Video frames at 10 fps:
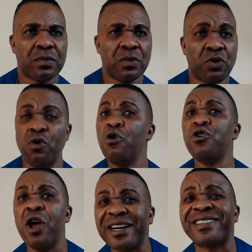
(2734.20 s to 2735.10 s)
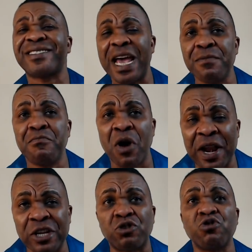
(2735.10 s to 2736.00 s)
Do not send
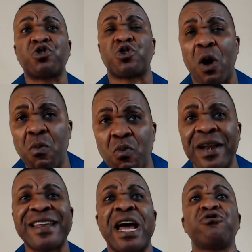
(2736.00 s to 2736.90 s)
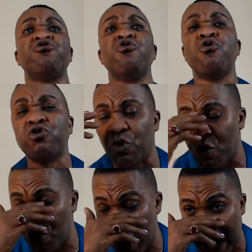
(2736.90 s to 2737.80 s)
money to someone that you do
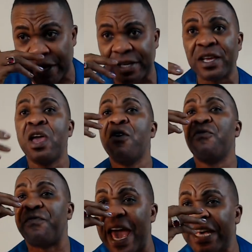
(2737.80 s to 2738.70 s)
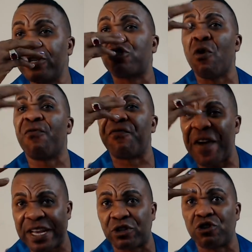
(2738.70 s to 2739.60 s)
not face to
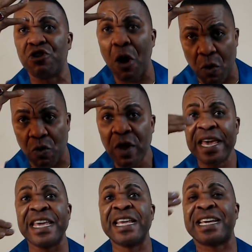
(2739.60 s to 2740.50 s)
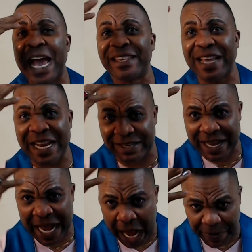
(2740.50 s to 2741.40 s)
face know. In case anything
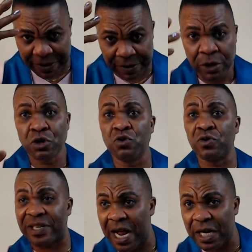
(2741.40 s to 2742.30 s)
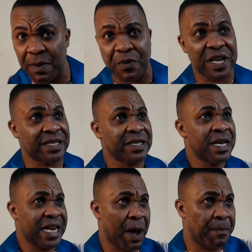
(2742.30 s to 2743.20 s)
happens, you tell the police
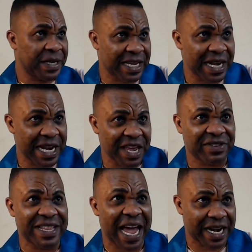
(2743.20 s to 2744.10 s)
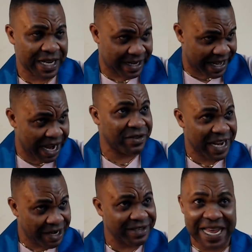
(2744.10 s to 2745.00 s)
that person lives that there.
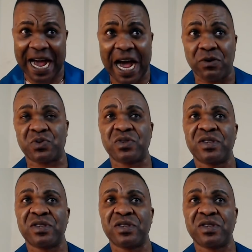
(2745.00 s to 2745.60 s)
There is their house.